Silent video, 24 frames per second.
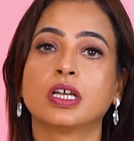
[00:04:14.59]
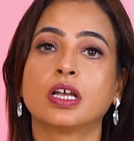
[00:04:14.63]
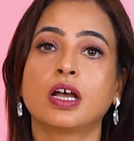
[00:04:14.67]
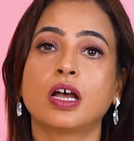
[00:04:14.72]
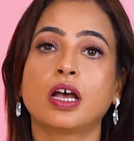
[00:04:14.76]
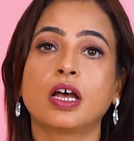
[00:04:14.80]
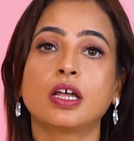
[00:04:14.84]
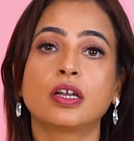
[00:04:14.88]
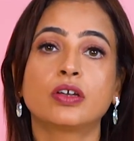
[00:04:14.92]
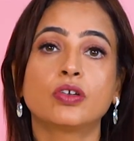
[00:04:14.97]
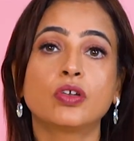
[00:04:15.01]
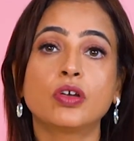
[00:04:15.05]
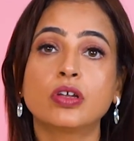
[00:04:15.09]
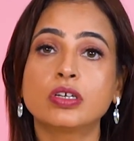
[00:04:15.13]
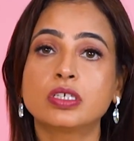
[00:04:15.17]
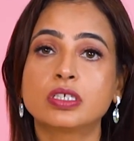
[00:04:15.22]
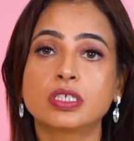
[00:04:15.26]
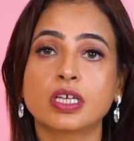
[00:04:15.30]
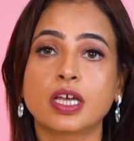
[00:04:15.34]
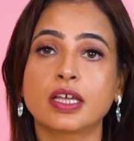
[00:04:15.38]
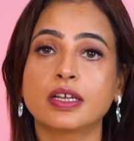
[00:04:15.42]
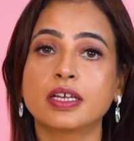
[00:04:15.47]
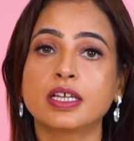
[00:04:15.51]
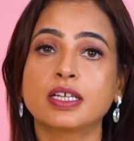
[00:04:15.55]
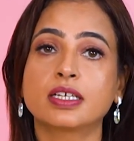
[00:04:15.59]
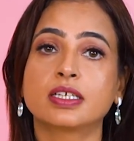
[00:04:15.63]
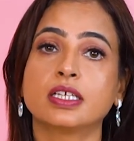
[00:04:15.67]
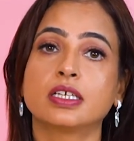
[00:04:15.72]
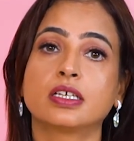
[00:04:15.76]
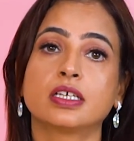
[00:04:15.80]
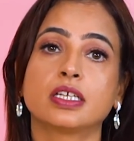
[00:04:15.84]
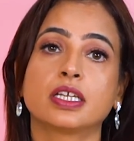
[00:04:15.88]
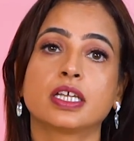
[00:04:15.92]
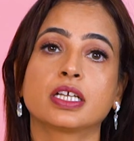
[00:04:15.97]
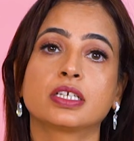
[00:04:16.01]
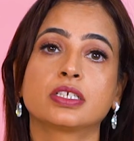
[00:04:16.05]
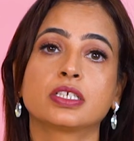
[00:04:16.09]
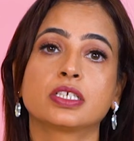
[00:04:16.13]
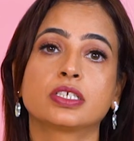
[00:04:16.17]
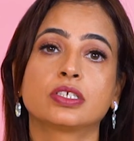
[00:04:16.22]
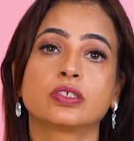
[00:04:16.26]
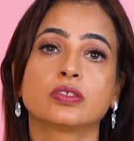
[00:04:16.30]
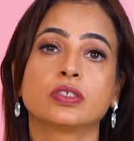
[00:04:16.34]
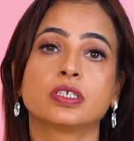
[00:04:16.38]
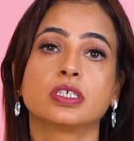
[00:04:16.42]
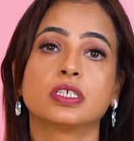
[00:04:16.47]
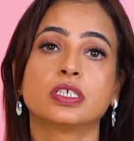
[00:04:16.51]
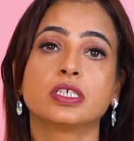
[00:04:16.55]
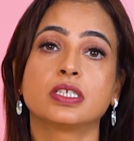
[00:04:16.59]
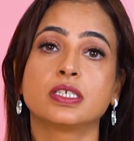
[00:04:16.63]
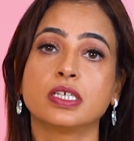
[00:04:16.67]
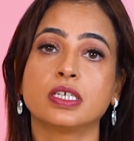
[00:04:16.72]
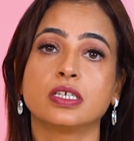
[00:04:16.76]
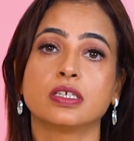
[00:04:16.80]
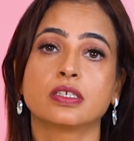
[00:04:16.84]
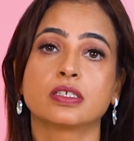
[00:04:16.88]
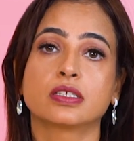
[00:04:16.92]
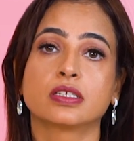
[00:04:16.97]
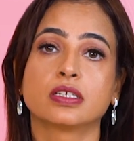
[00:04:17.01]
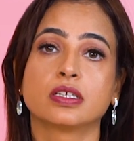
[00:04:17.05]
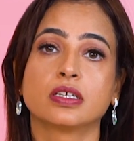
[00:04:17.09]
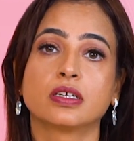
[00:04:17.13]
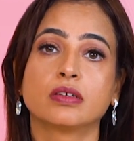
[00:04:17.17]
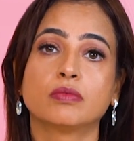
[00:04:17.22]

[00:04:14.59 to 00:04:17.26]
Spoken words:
are not directly connected to the disease